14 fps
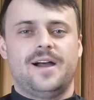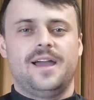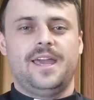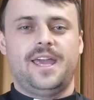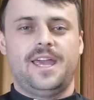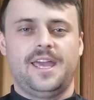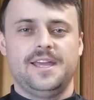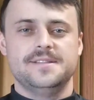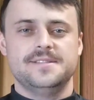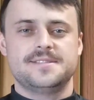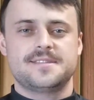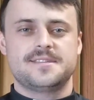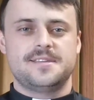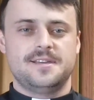
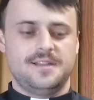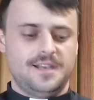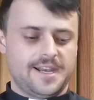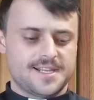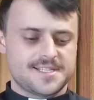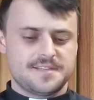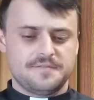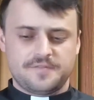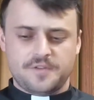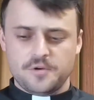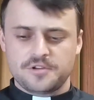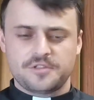heads. Let us invoke